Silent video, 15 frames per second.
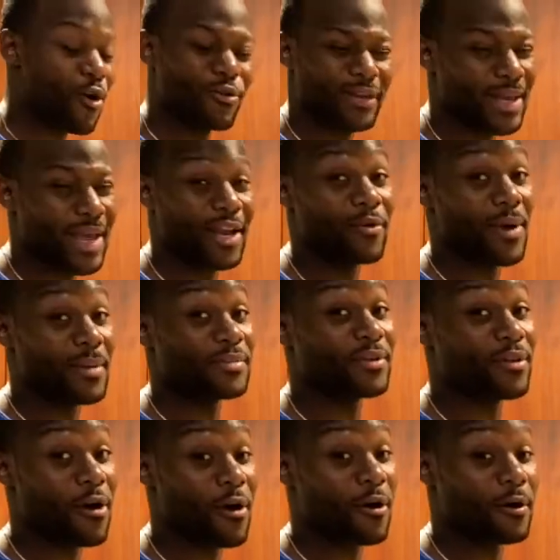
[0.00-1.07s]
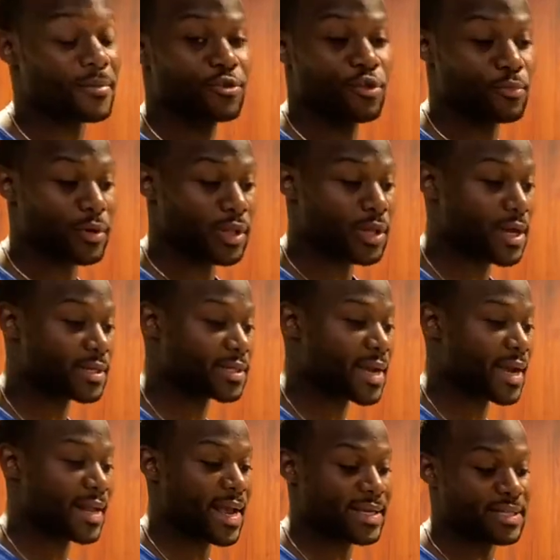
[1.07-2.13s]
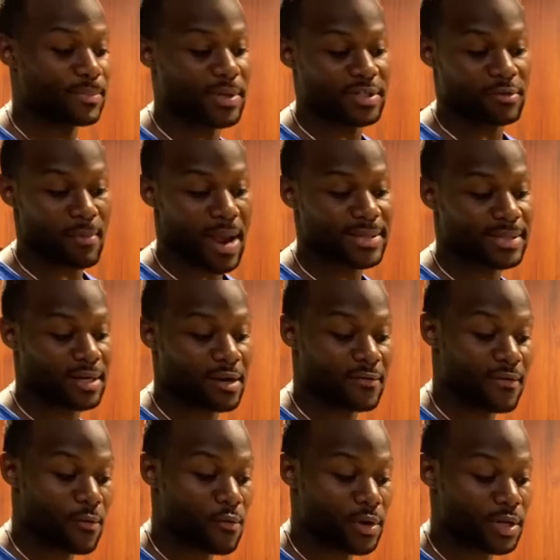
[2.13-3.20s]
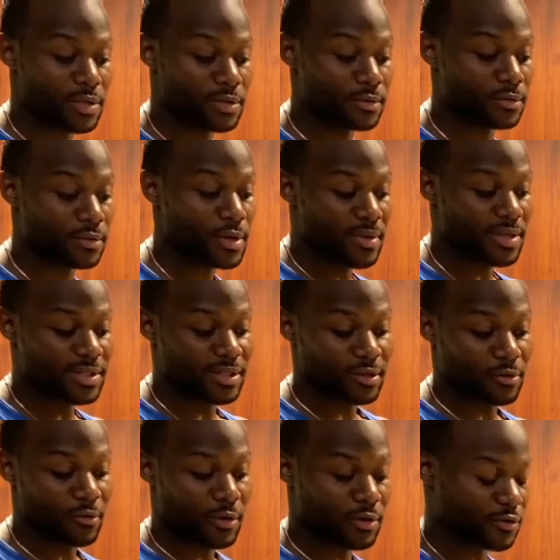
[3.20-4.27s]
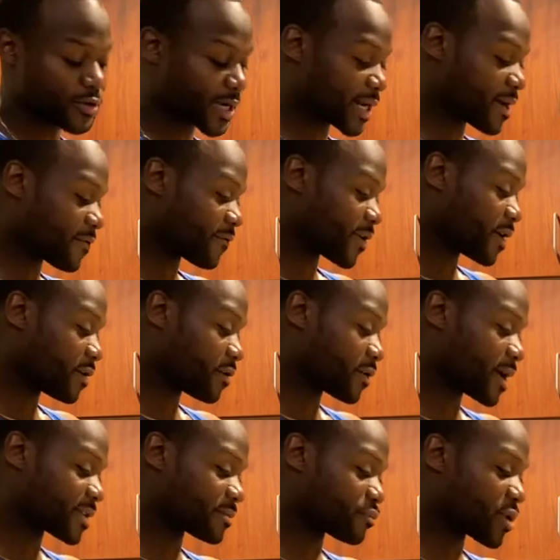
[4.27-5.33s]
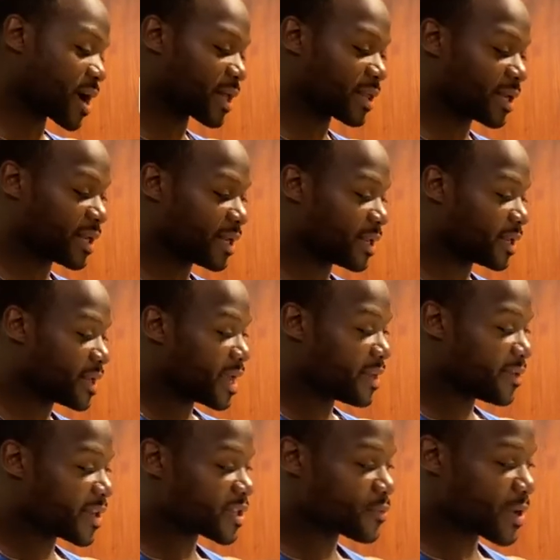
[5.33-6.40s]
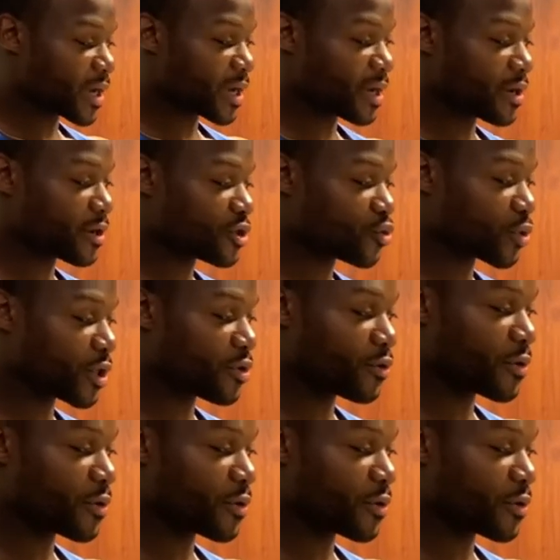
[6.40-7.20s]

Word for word: only eight grams of carbs. Super clutch. I can actually put some rice in here if I wanted to. But this is your grilled chicken Alfredo, got some broccoli in it. And this right here, 23